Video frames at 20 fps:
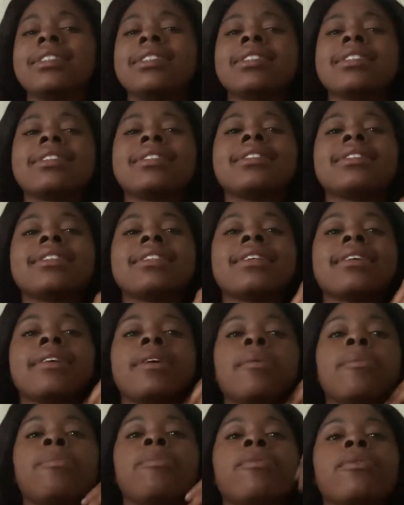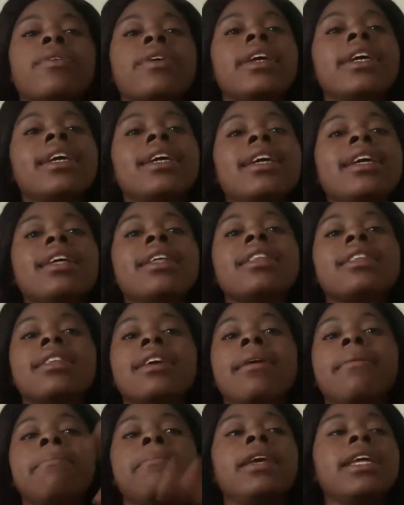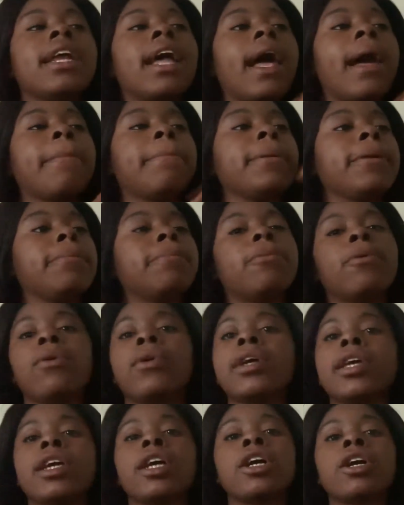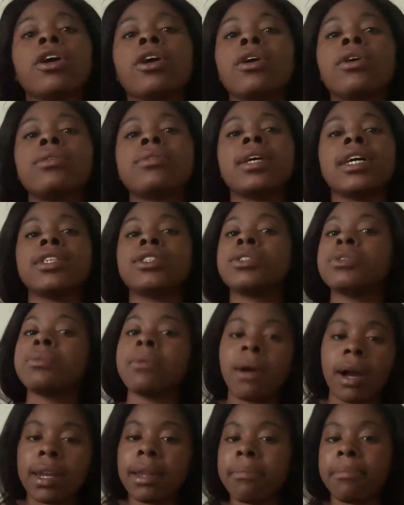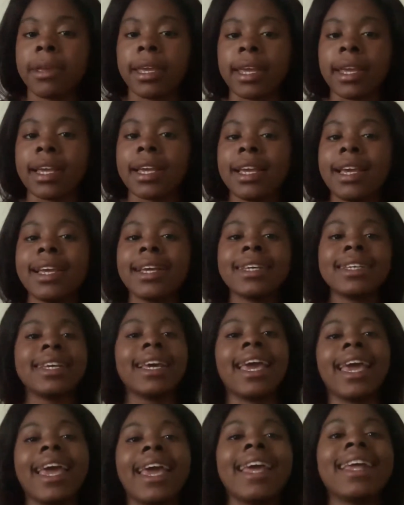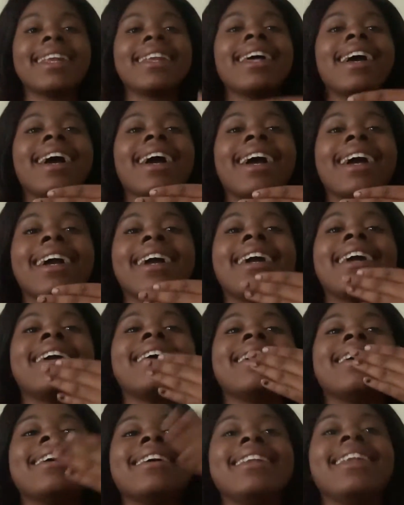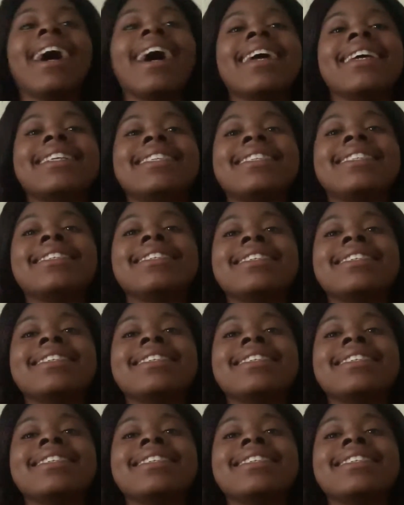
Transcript: Just breathe and be the happy boy and girl that you want to be. And good night.